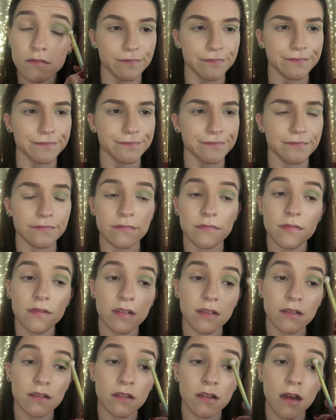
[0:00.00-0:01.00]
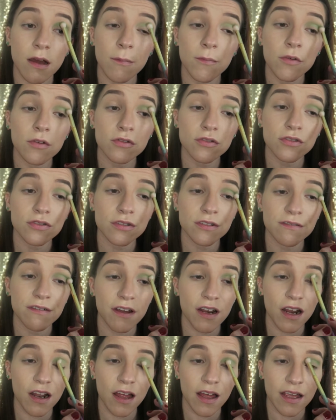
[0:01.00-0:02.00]
I'm not sure if
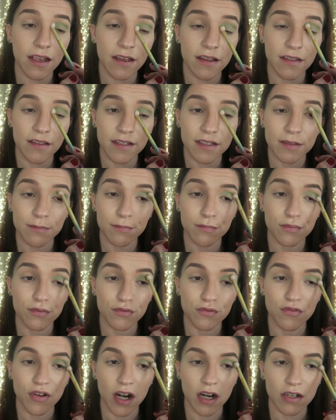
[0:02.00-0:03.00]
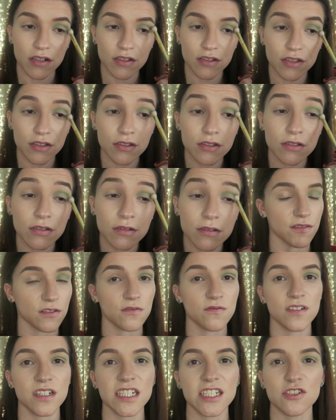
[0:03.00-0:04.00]
I like this brush. I
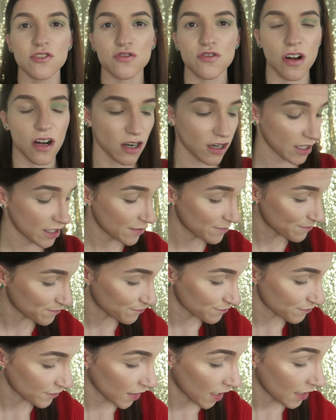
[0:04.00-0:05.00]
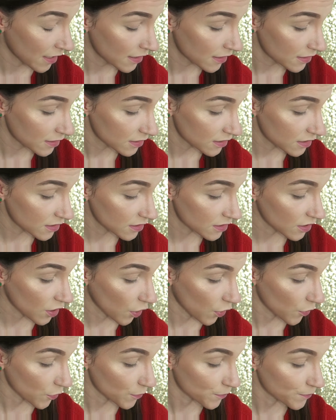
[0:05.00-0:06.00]
feel really dry.
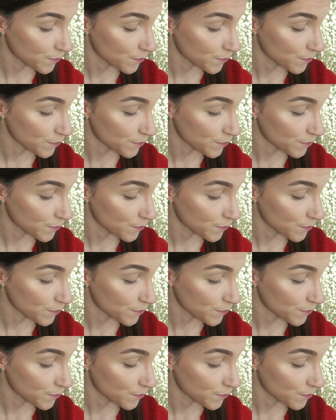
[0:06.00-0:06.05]
So